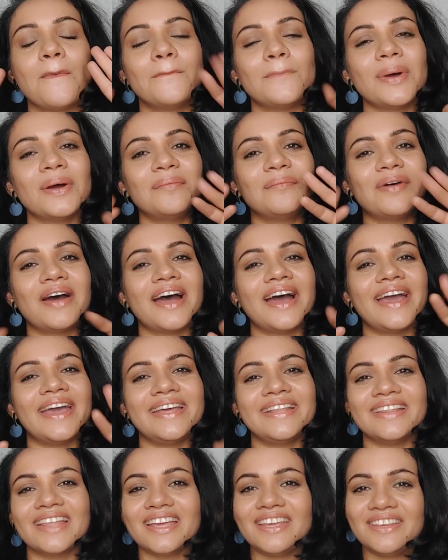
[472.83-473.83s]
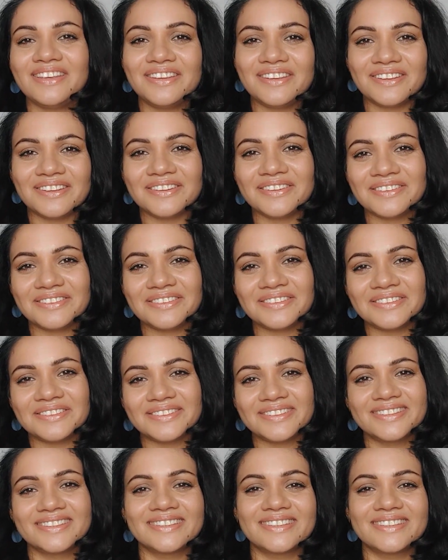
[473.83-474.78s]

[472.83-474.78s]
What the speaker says: Bye-bye. Thank you.